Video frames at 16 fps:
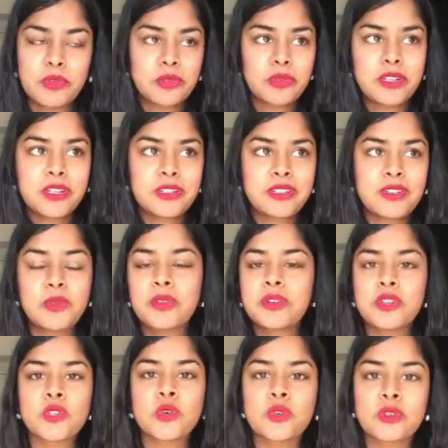Well, you don't want
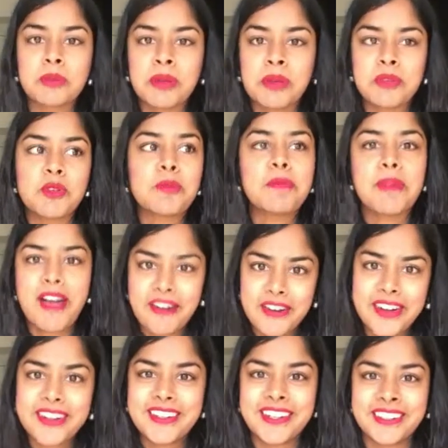to talk to people. You're
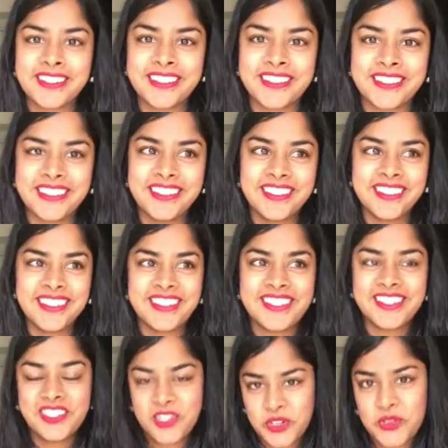married
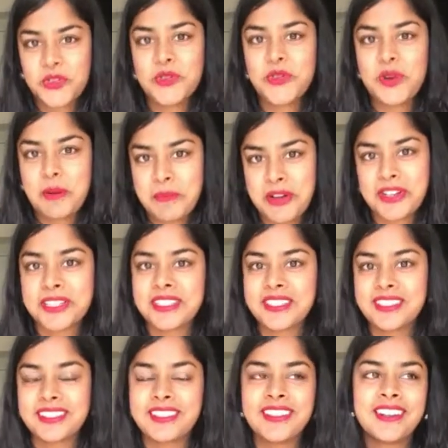to a
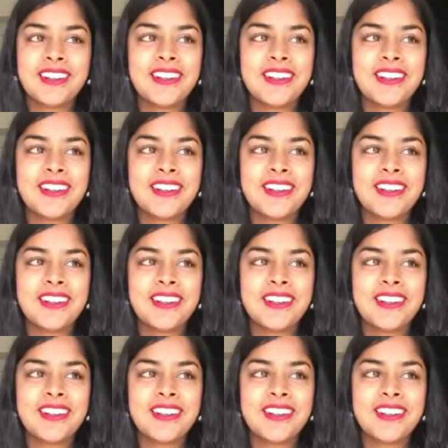person.